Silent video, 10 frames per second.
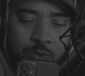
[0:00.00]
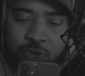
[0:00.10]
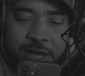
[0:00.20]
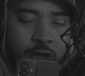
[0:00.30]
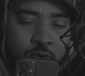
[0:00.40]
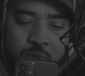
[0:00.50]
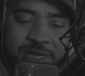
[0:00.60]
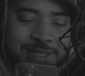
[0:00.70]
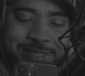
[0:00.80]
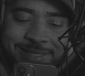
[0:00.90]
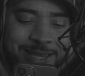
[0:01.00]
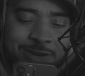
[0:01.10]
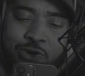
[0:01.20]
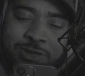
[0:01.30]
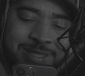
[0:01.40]
but they don't wanna see
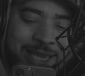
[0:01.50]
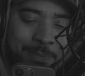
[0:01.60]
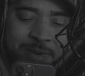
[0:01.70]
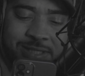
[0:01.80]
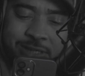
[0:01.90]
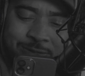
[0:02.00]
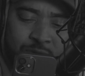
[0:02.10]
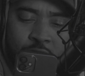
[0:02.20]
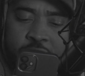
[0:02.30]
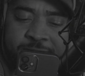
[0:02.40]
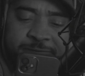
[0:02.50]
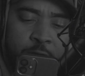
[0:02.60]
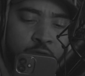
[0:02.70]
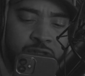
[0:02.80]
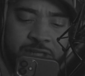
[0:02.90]
sun on top until we talking
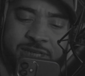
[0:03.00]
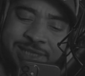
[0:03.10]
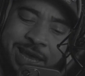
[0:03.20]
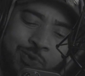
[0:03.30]
Folgers.